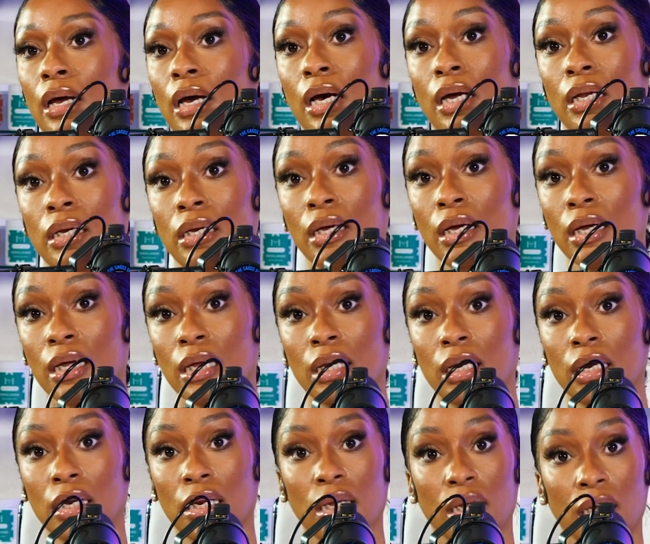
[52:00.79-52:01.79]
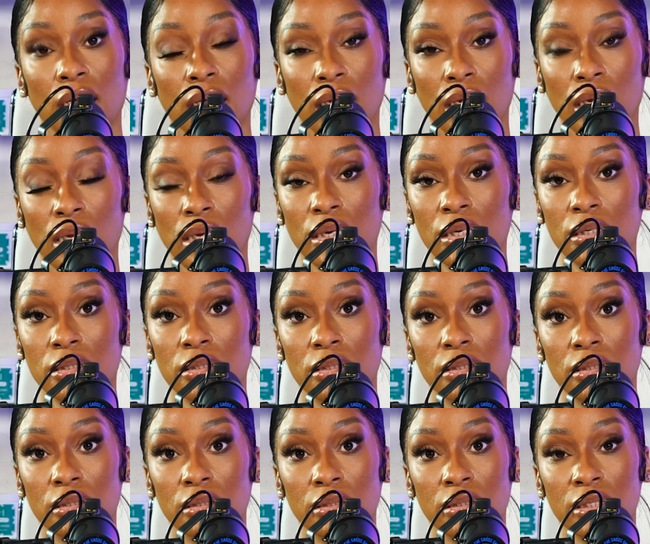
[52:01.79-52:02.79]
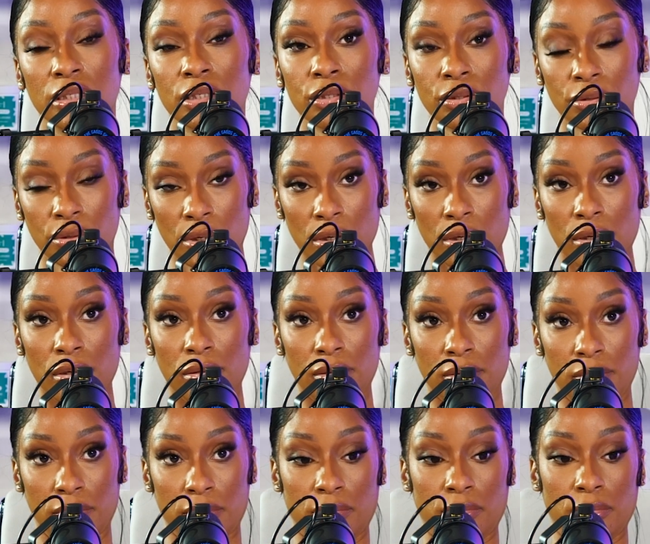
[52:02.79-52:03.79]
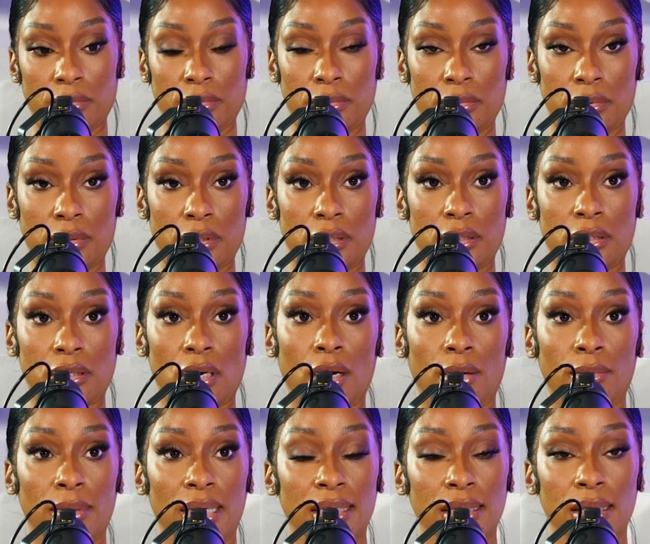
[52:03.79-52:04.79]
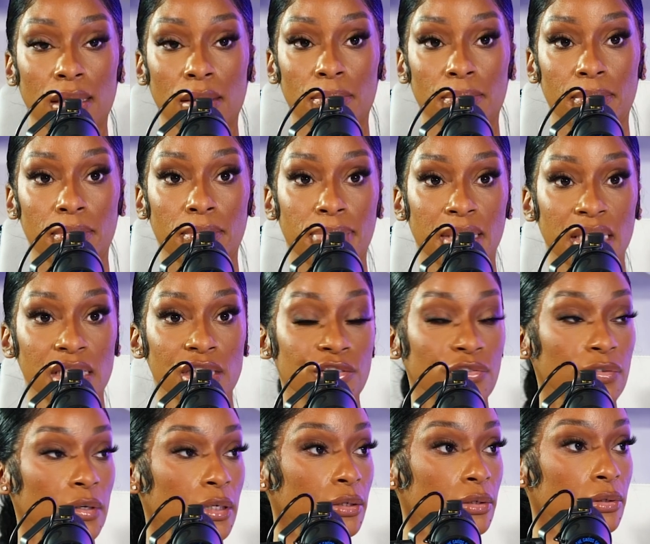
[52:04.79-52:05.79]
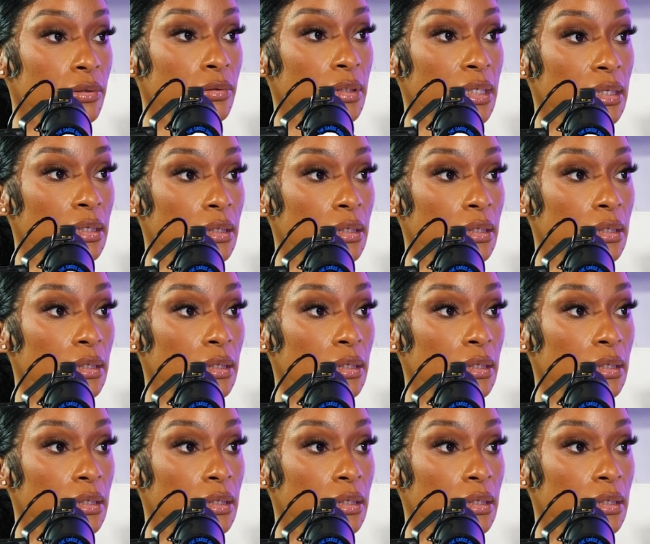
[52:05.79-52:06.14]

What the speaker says: a nut, and this girl is already a beast for you. And